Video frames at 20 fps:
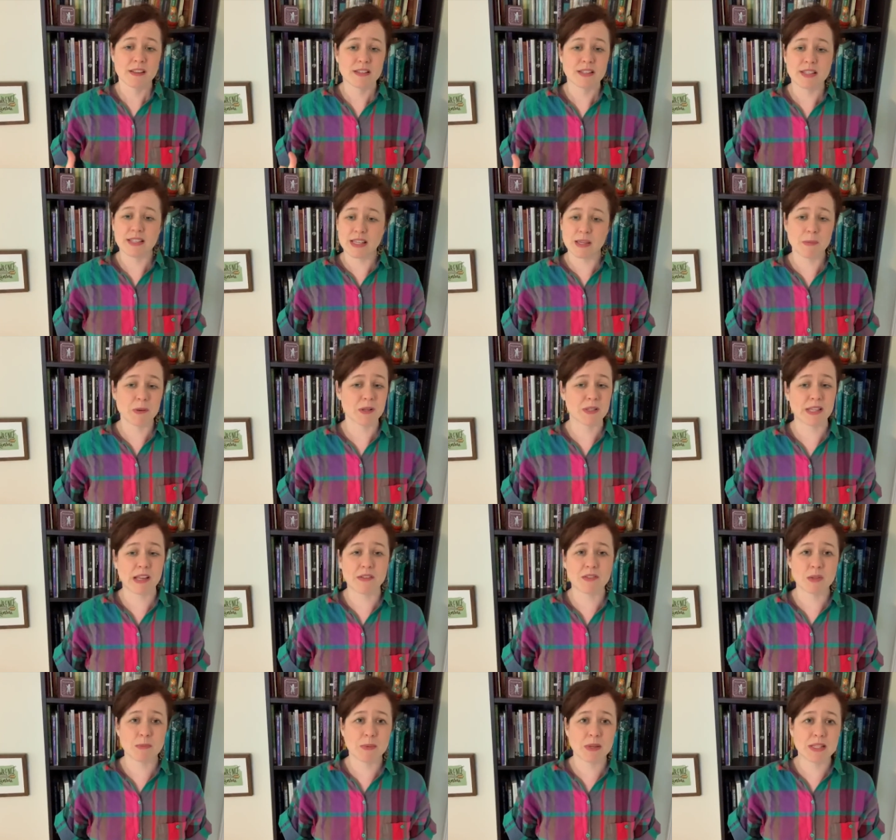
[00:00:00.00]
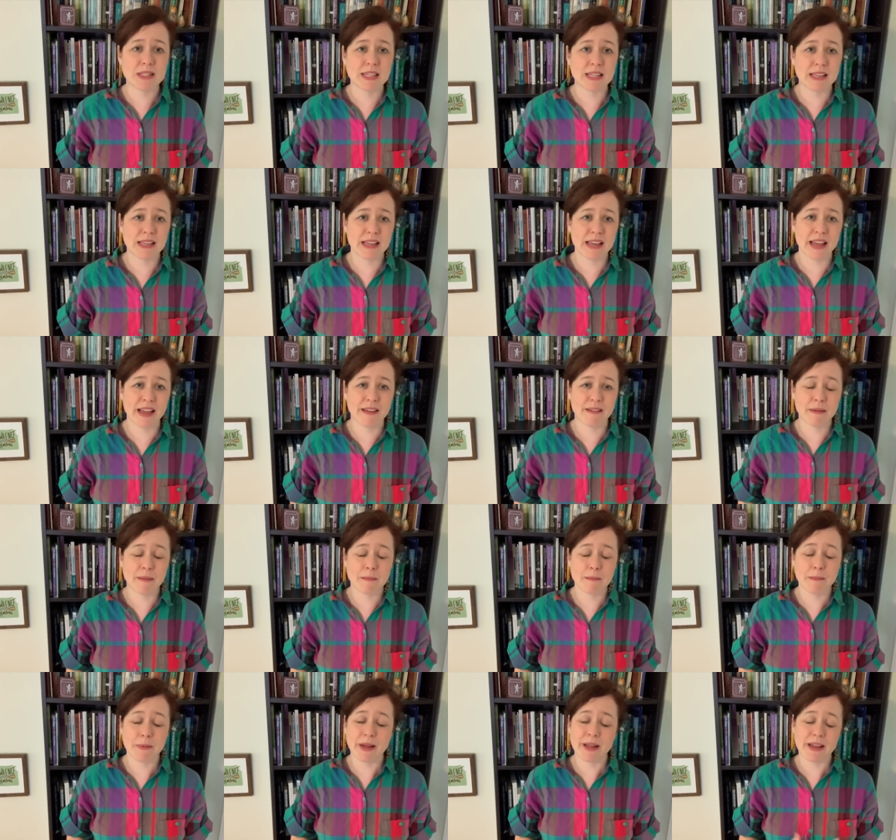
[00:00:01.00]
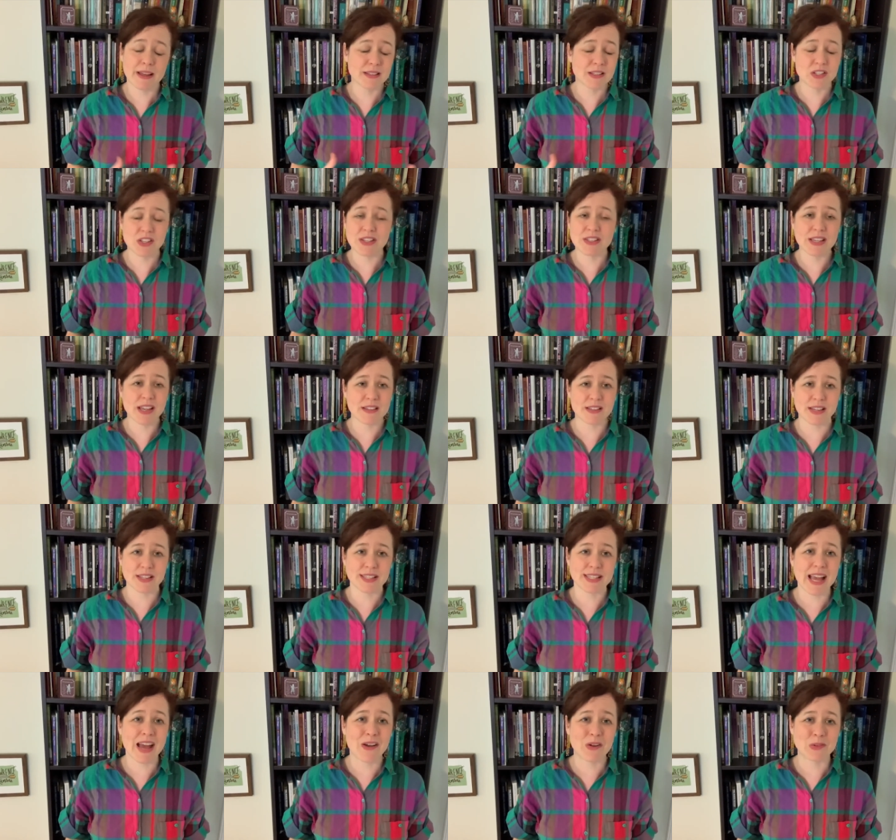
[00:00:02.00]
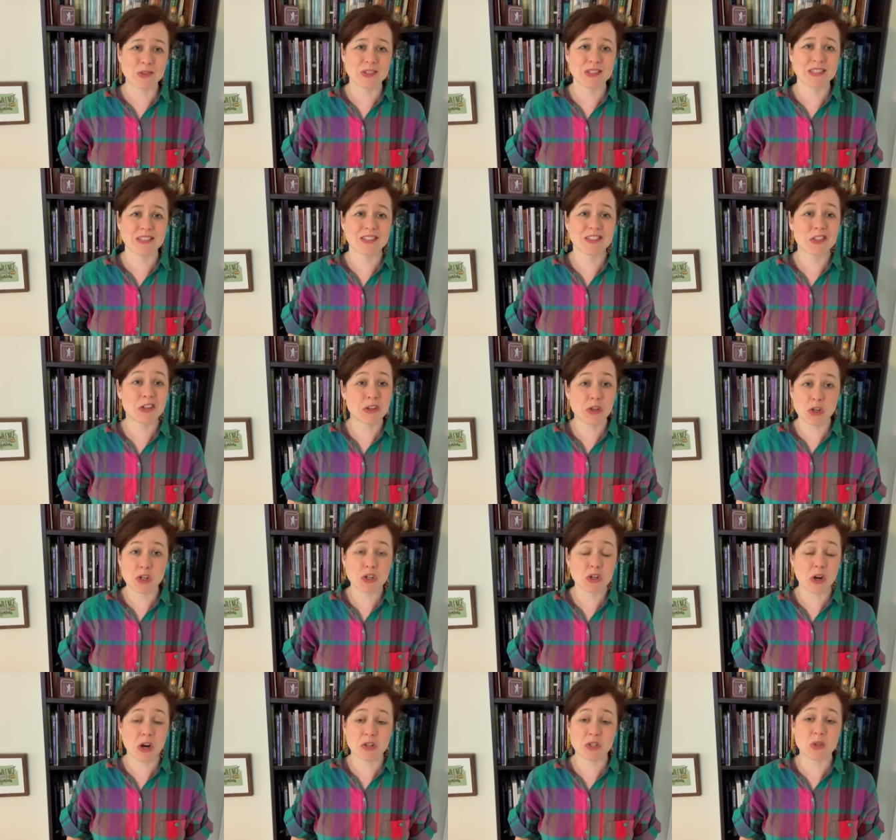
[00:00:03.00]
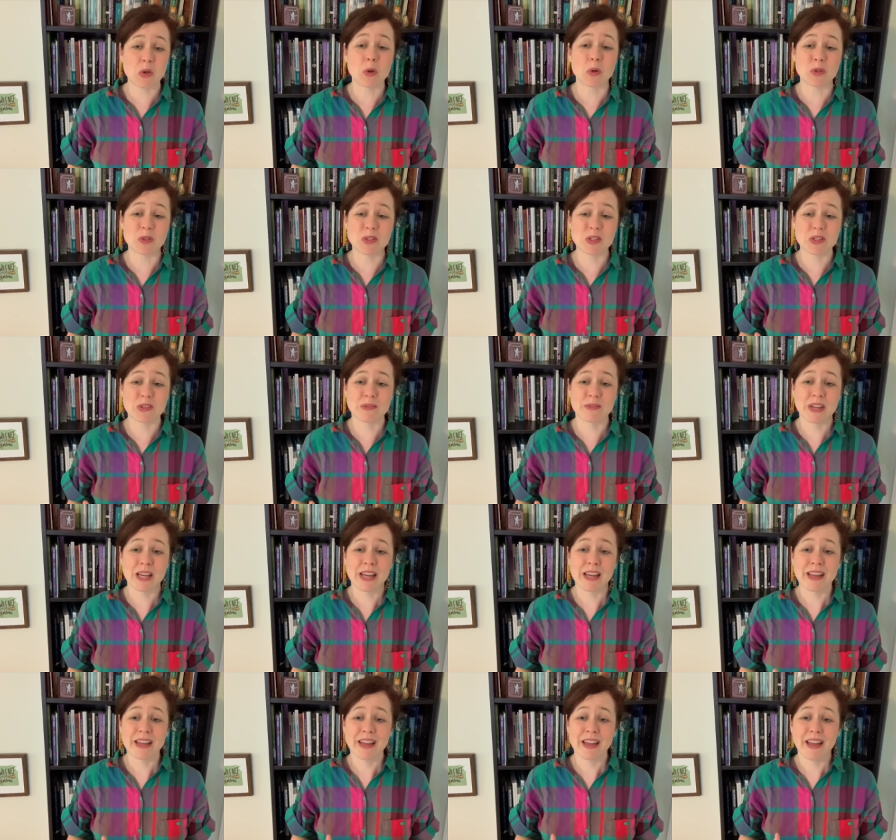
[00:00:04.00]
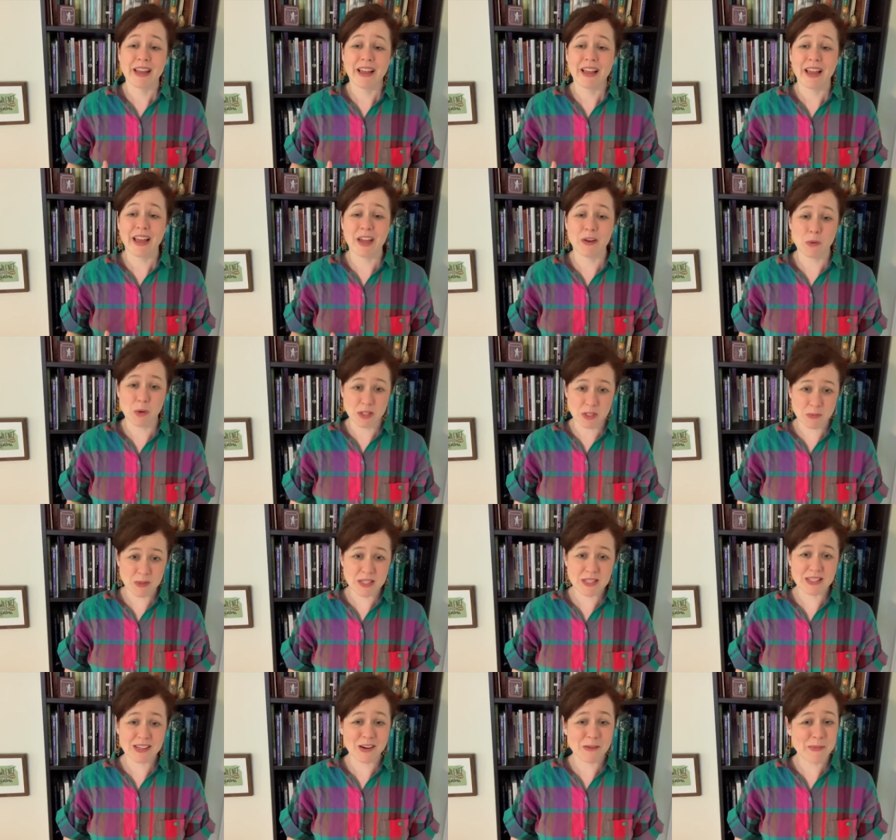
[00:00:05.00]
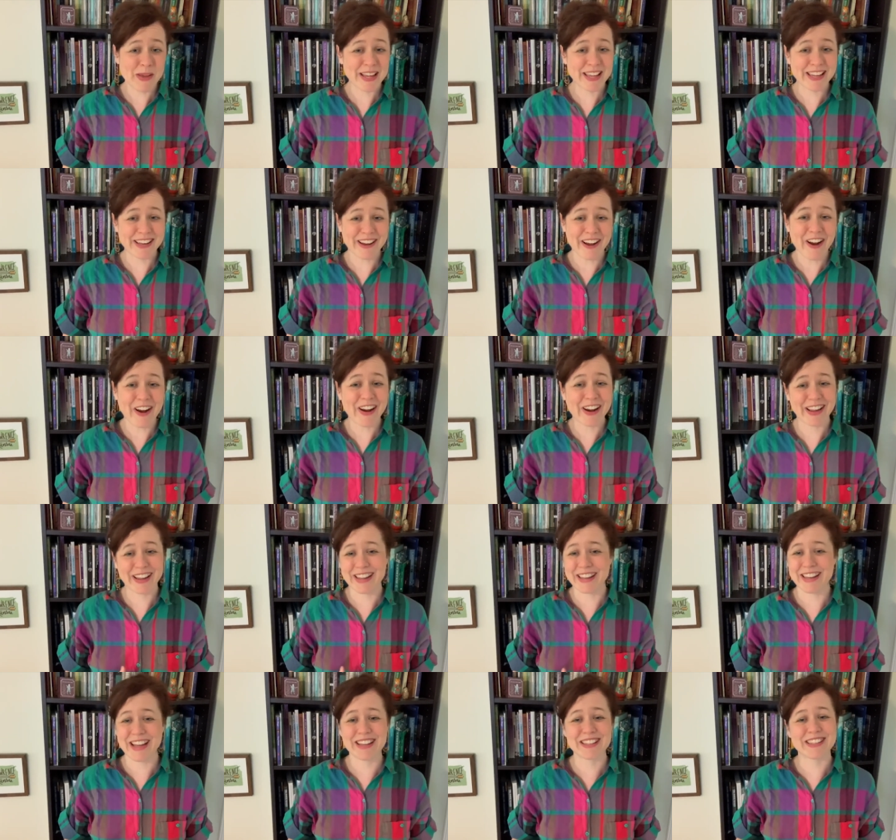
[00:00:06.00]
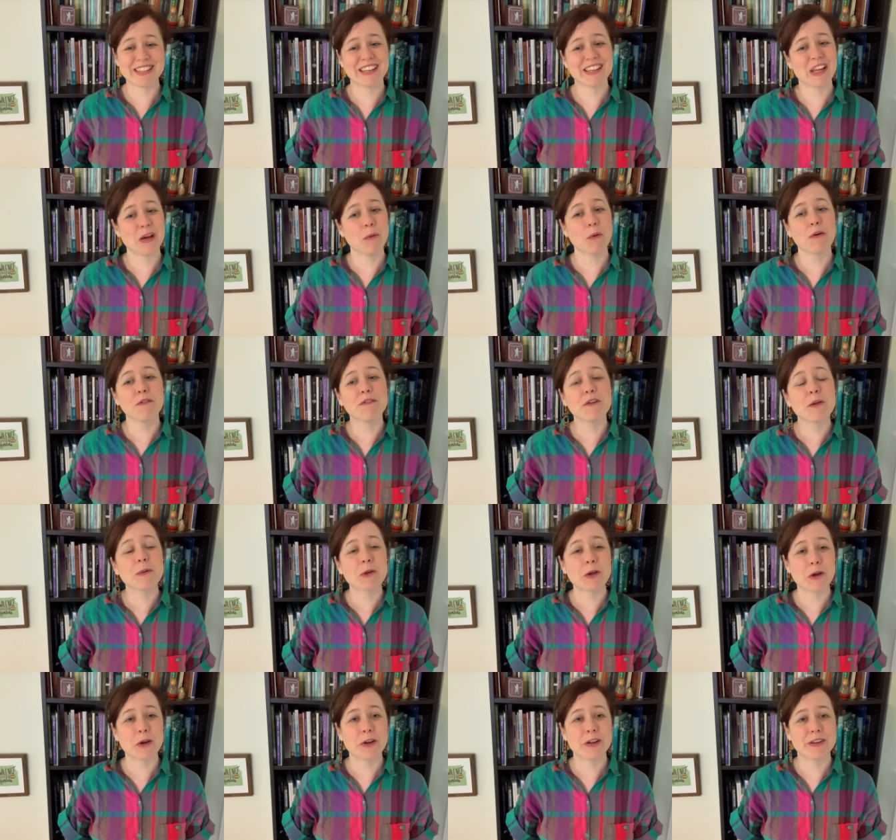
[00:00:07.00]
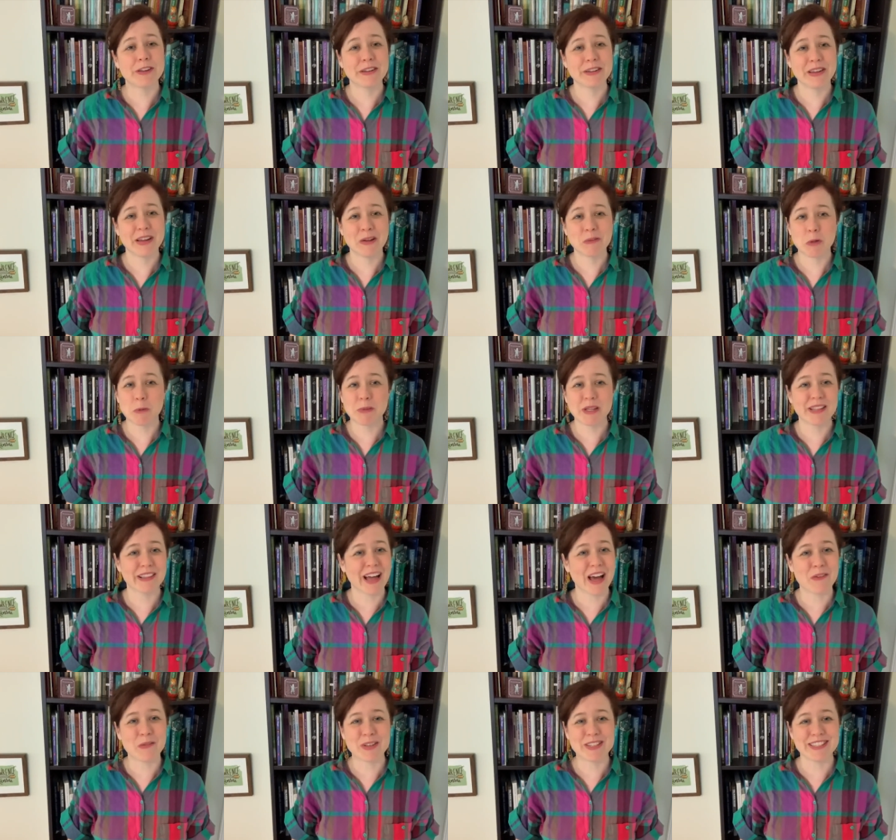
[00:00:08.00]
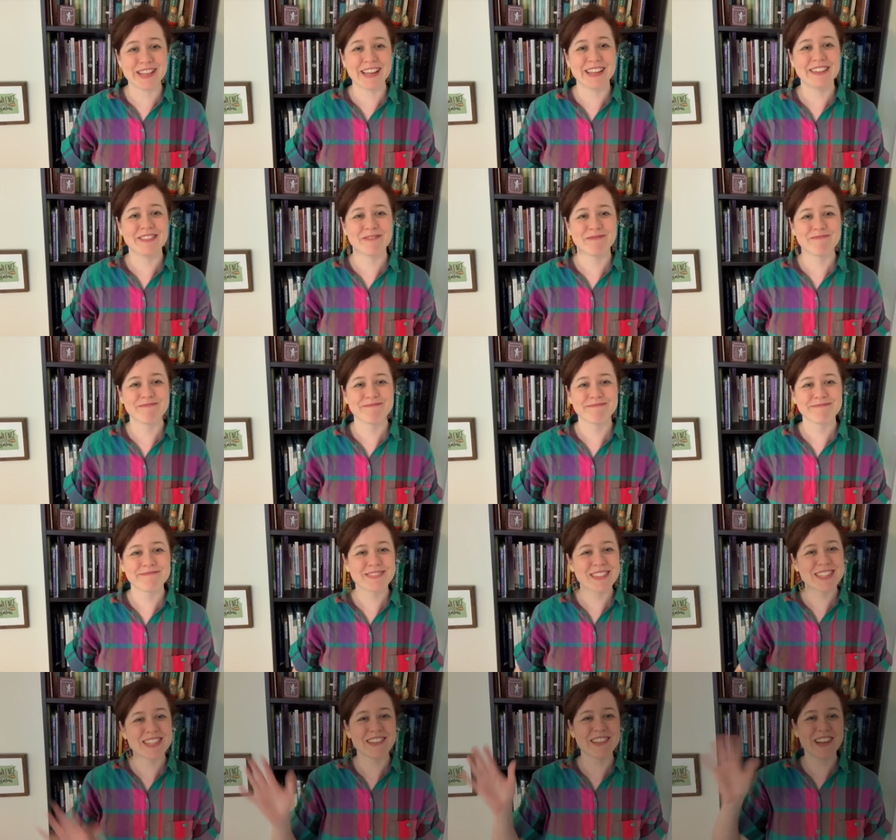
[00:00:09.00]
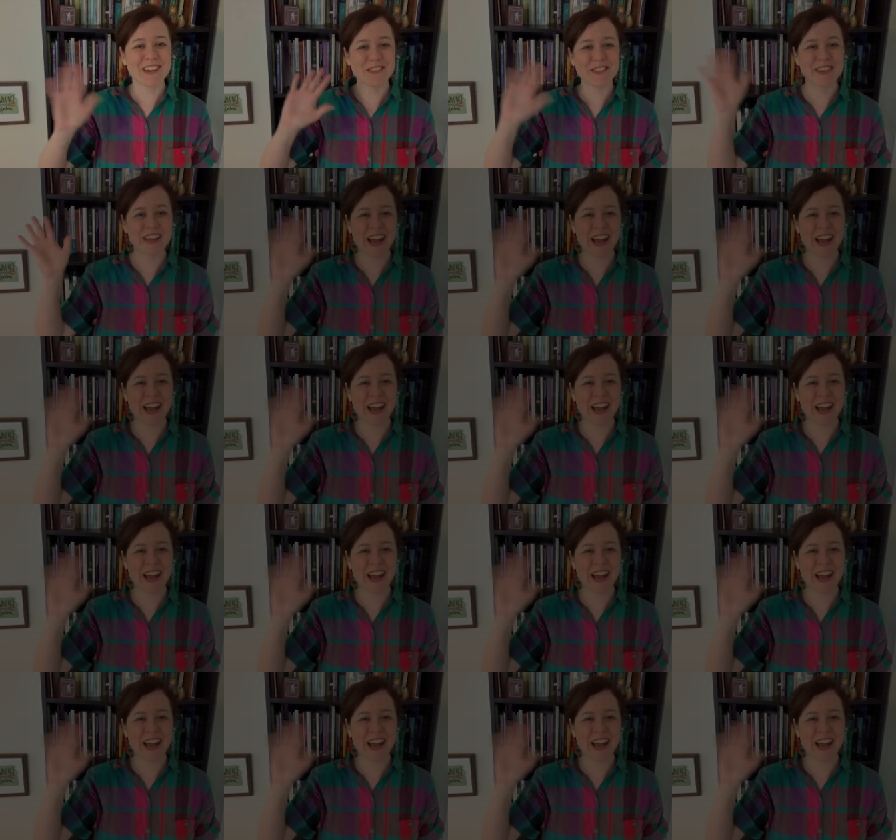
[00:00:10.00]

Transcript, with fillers: to keep ourselves busy, but as cheesy as it sounds, to nurture our souls. And once we start making art and connecting, it will feel good and we'll be glad we did. So long for